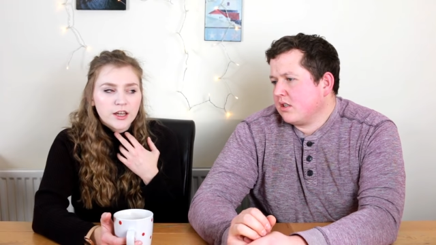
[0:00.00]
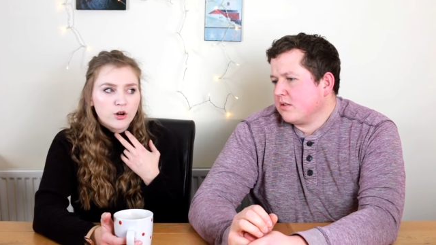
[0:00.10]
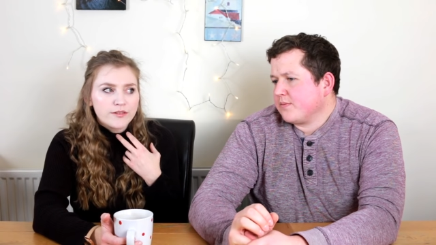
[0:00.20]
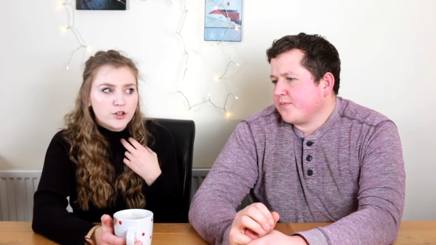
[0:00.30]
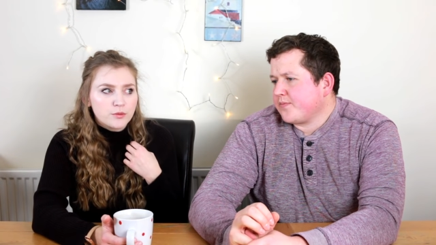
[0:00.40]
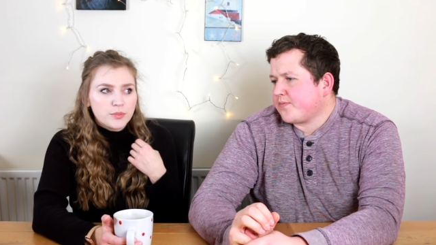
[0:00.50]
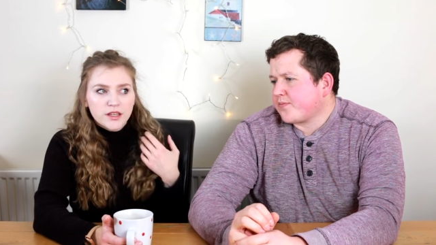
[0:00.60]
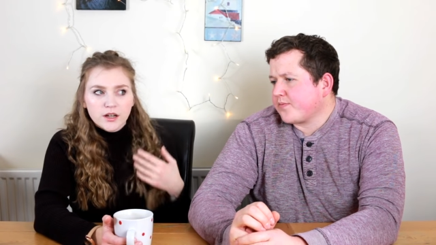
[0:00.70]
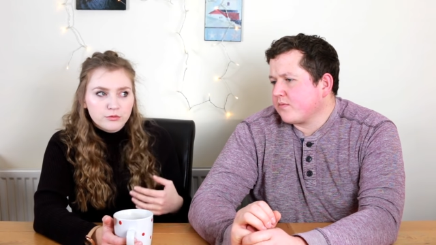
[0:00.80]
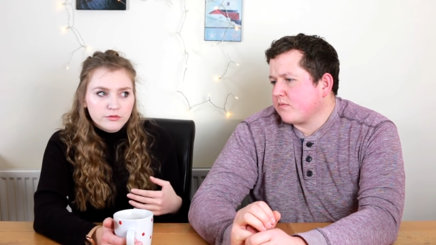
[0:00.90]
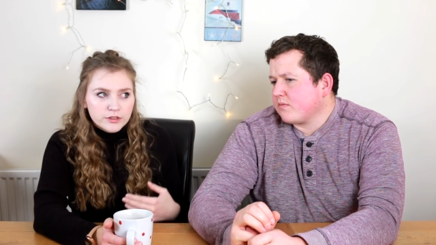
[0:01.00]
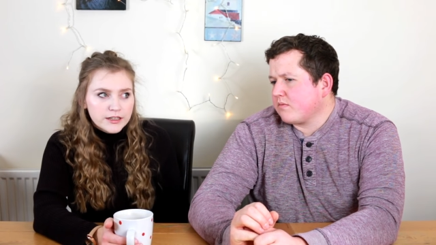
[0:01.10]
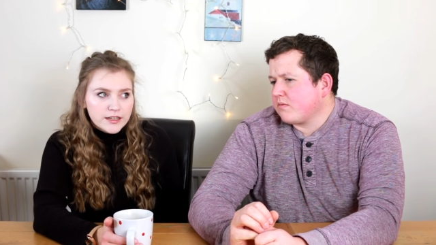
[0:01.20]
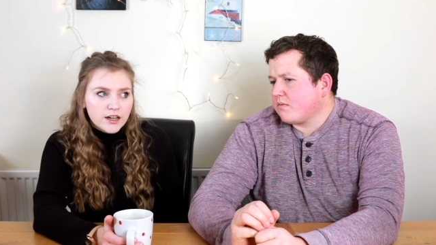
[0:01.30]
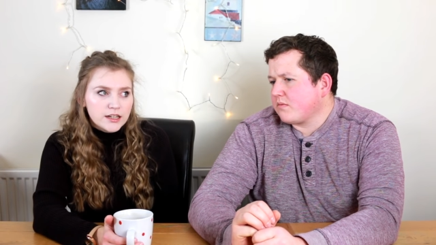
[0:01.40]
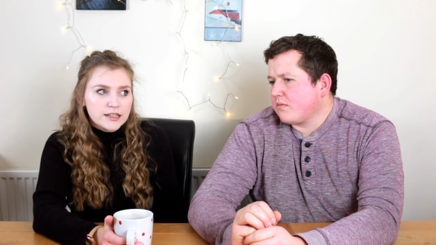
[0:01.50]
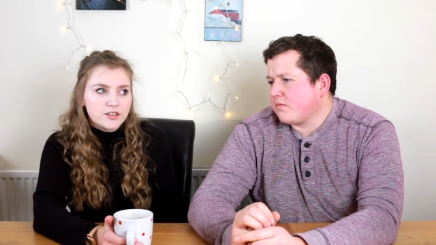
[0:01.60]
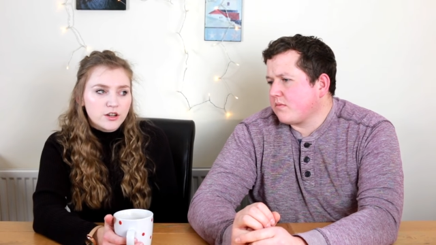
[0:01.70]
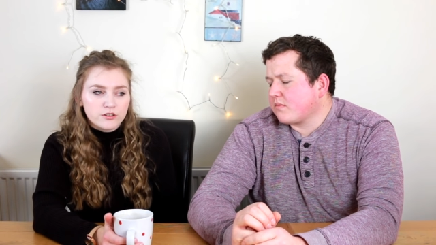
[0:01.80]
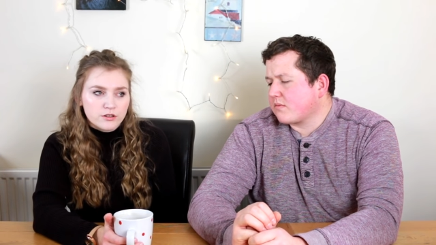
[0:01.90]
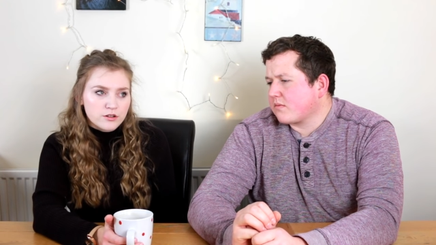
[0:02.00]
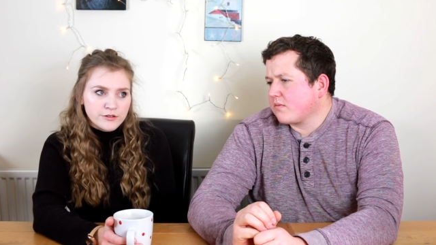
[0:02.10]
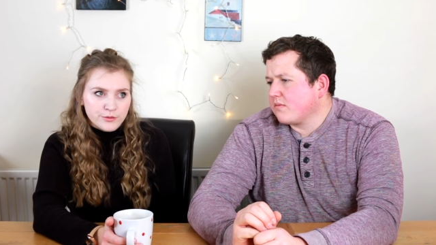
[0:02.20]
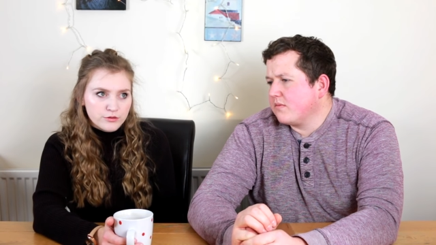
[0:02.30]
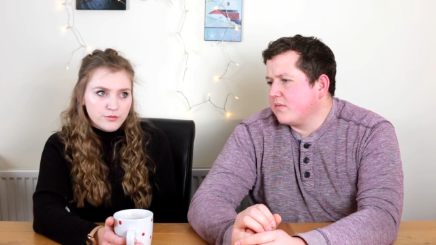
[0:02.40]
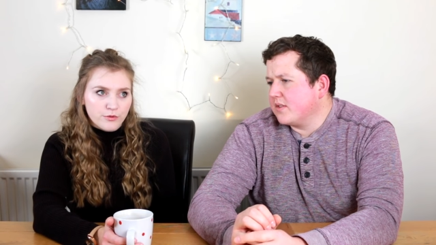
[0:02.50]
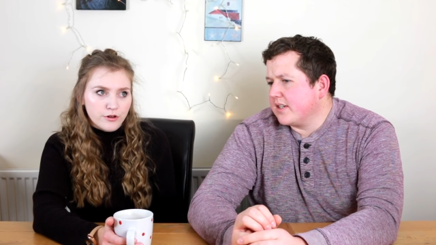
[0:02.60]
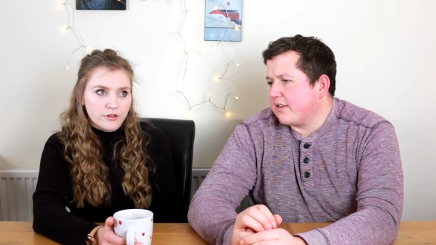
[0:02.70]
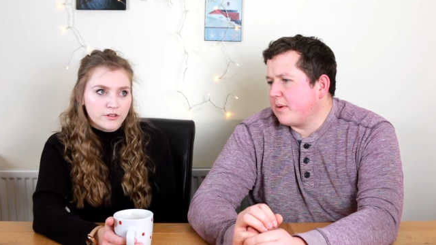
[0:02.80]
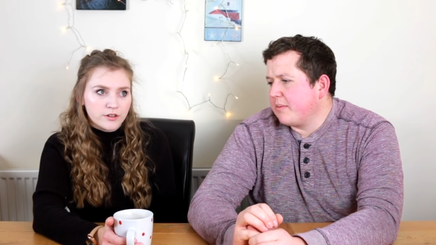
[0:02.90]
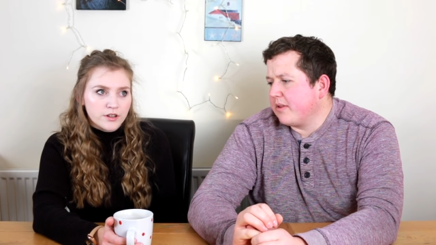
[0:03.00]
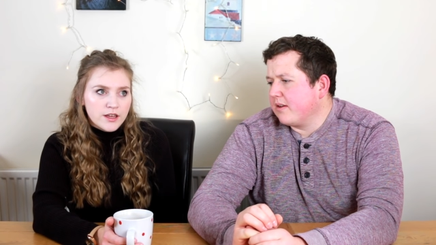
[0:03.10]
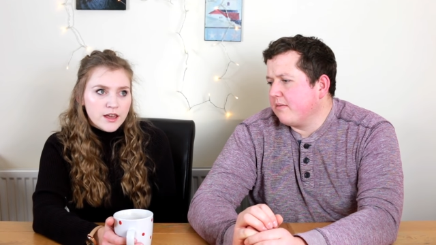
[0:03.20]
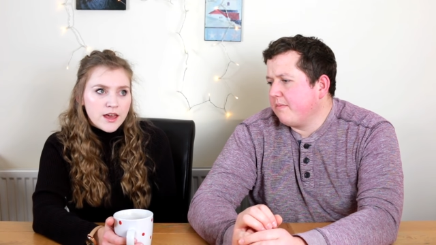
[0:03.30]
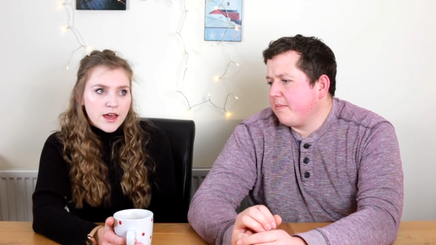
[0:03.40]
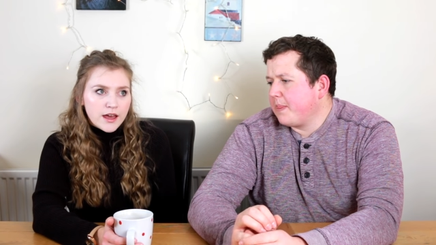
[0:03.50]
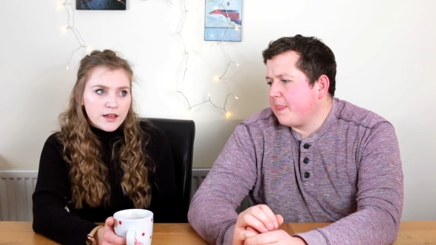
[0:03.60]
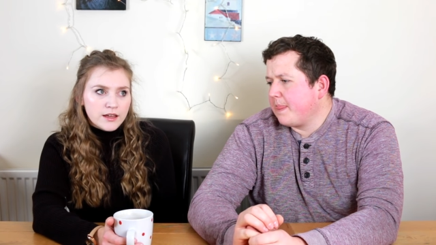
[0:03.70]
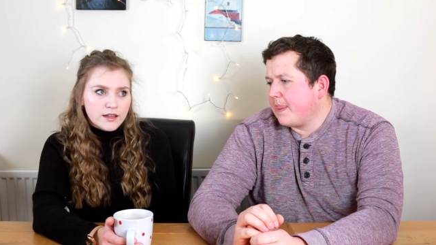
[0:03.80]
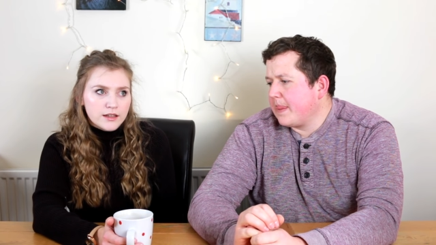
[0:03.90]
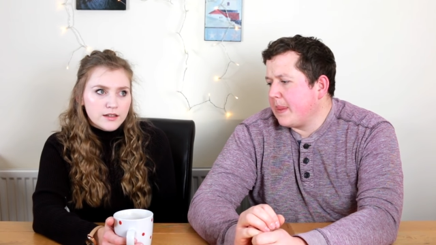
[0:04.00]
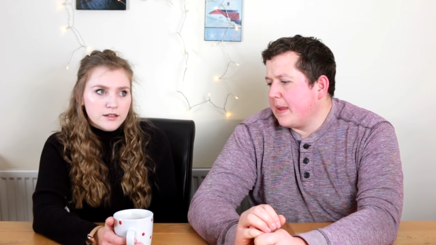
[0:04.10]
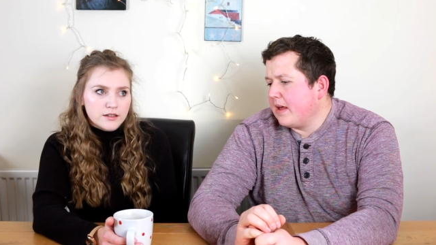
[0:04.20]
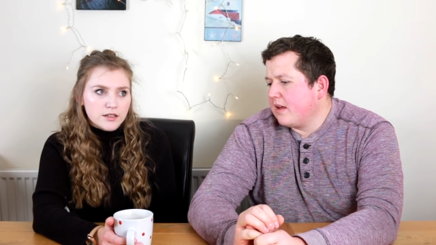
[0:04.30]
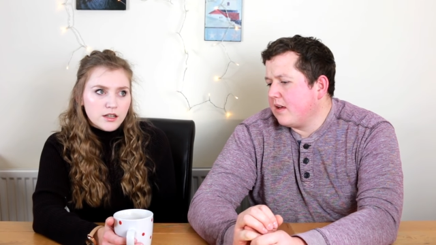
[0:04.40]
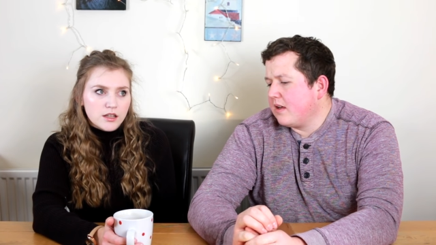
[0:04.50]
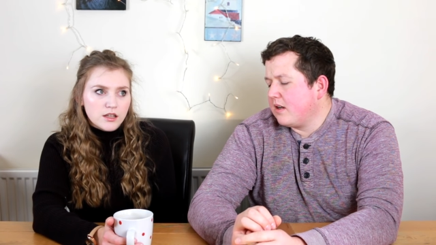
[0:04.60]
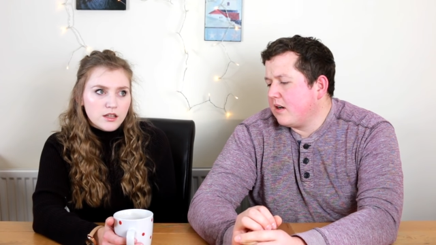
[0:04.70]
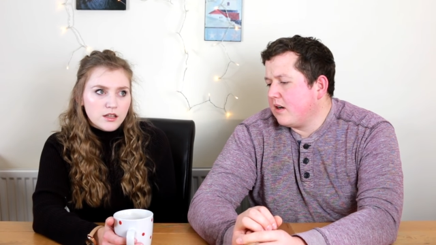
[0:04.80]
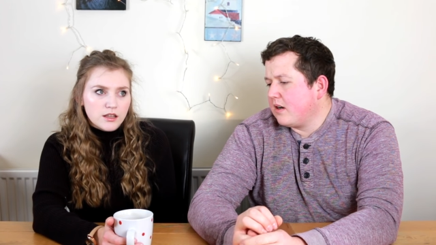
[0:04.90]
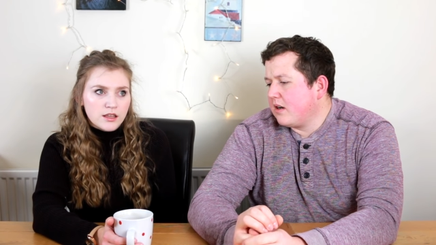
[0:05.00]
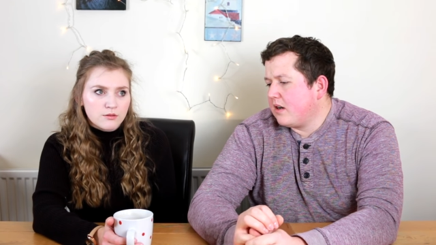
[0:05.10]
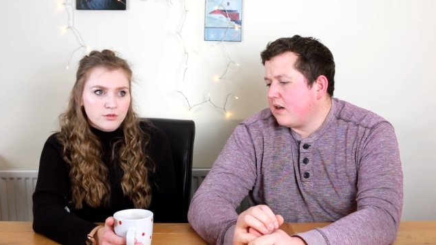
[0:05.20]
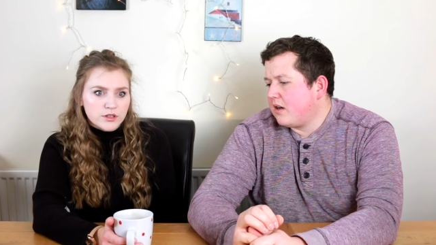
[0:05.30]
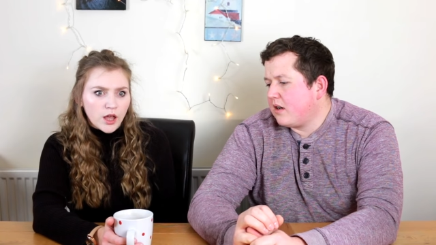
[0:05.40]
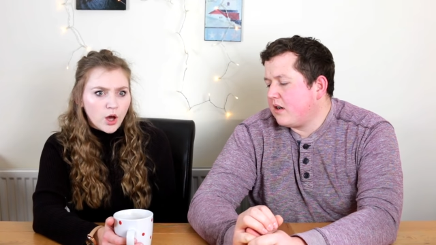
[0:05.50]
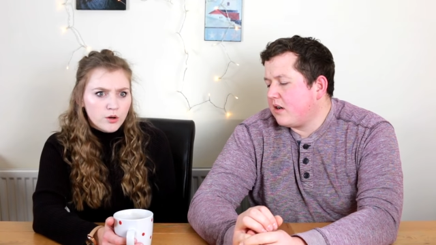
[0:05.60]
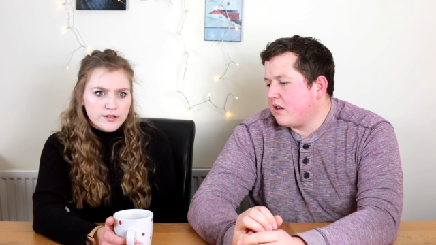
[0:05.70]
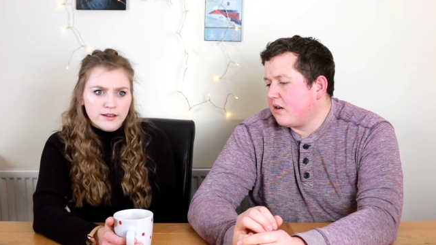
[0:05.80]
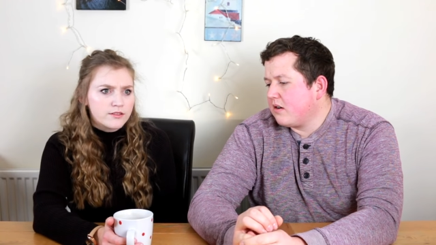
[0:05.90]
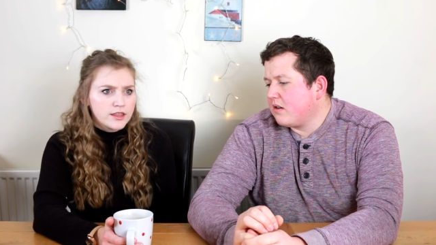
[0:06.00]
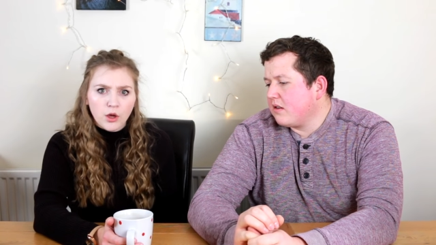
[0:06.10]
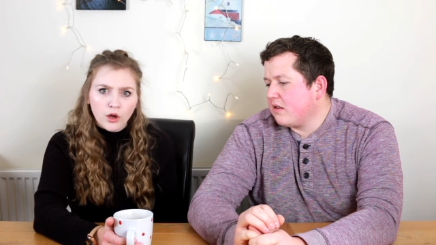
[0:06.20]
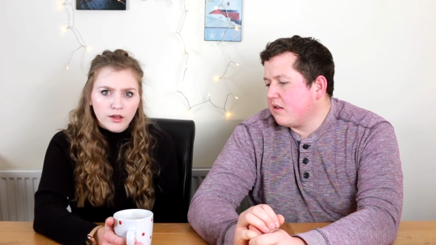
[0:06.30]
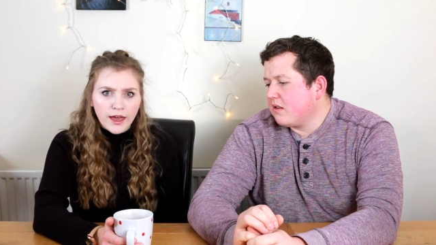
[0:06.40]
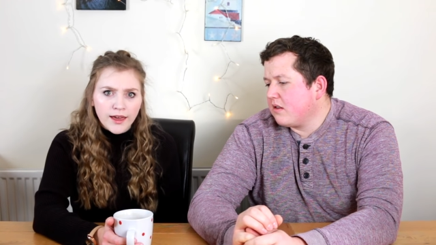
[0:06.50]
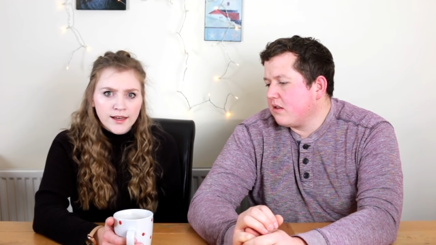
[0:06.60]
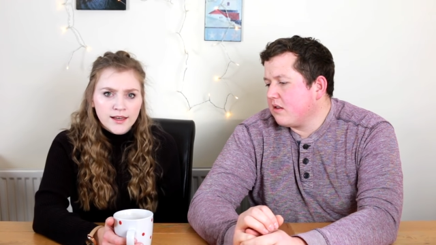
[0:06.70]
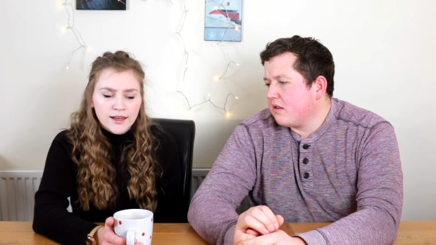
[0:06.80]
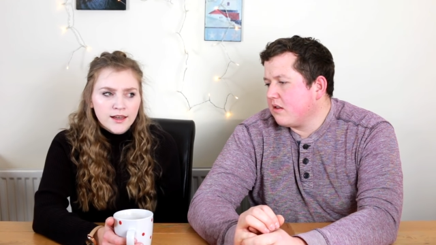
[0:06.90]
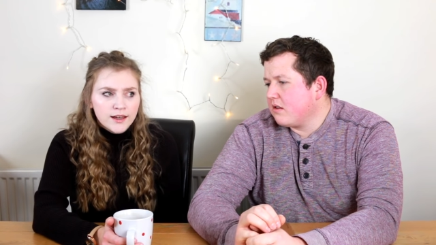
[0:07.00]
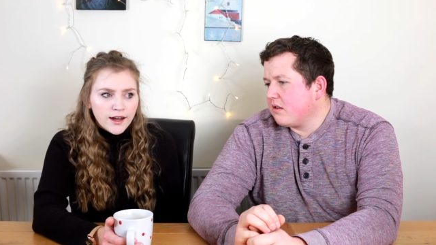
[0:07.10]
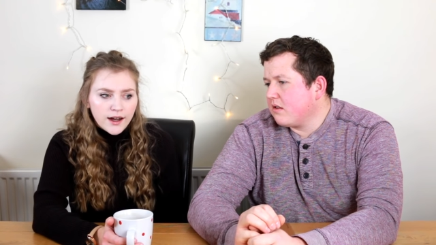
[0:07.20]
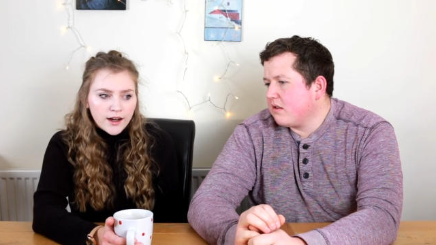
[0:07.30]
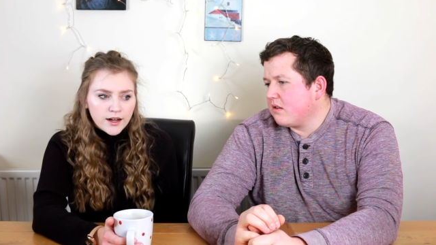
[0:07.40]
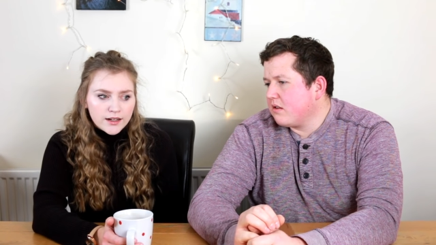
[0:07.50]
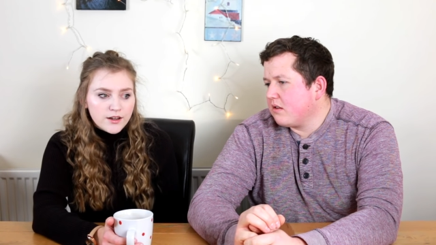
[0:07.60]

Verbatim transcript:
Speaker 1: like, "Oh, I've got to be up really early to go to the hospital tomorrow." Yeah, I remember that. And he was like, "Oh, is everything okay?" Uh,